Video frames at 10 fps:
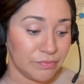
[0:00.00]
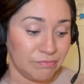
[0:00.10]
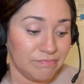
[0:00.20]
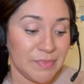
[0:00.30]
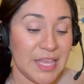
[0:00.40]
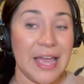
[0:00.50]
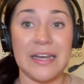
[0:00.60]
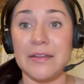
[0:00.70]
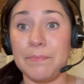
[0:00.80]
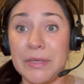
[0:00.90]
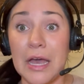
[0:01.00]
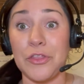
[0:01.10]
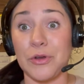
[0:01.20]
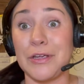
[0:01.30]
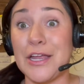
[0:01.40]
that
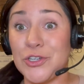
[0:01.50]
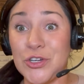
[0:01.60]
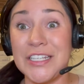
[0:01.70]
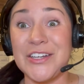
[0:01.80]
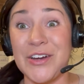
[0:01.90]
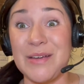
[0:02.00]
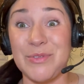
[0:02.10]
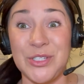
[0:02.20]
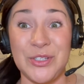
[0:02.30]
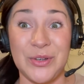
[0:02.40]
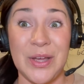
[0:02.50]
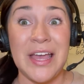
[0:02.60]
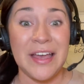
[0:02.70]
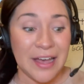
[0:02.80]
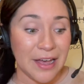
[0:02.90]
other countries are able to
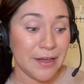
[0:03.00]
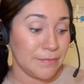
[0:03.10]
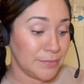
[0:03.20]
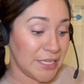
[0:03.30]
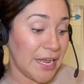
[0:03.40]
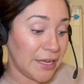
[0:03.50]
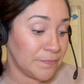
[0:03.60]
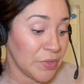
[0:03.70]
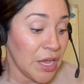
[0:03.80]
take.